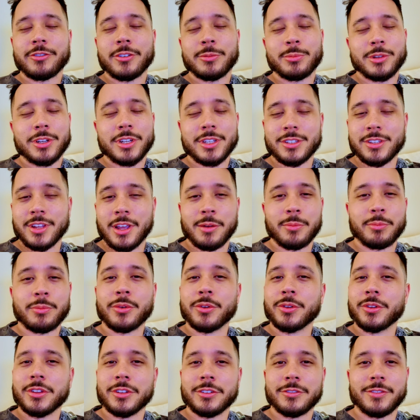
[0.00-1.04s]
from an
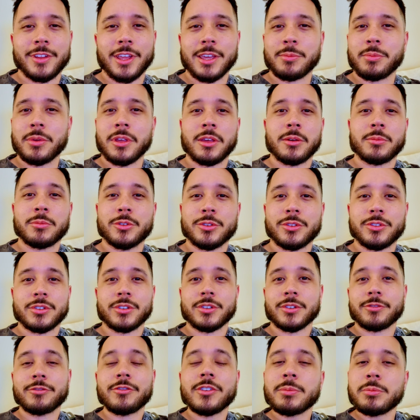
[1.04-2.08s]
example of like being able
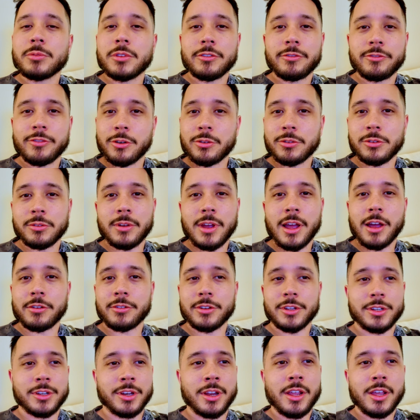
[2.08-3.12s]
to flip the phone
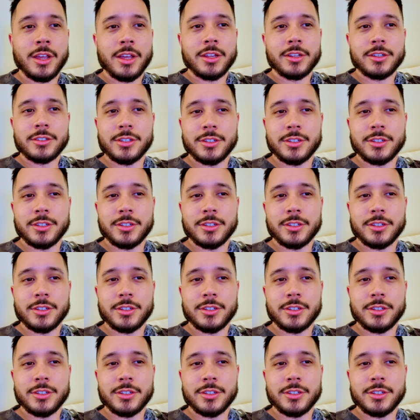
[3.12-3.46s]
around and